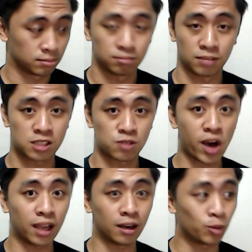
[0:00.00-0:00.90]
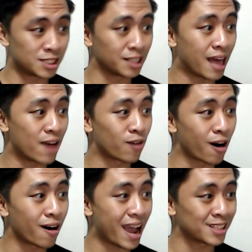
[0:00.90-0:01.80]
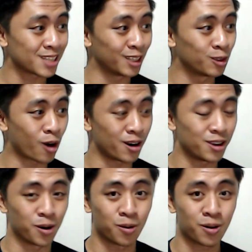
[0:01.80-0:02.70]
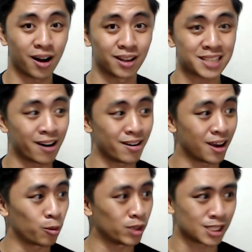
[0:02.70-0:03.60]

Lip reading: It's fine. We still have our anti-Lucario, Altaria, which is